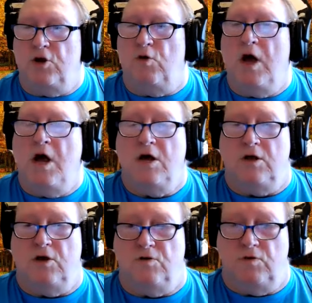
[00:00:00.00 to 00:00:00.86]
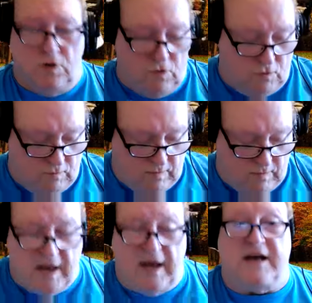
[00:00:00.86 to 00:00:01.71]
You
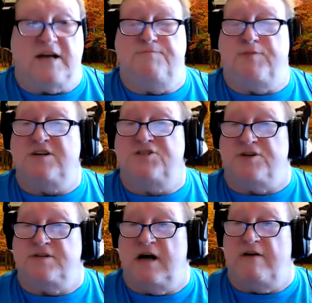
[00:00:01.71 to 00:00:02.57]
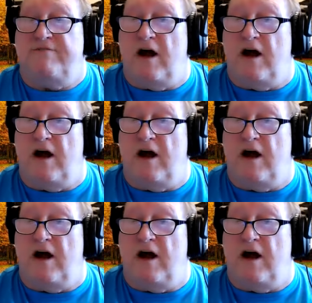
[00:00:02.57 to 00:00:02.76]
express yourself.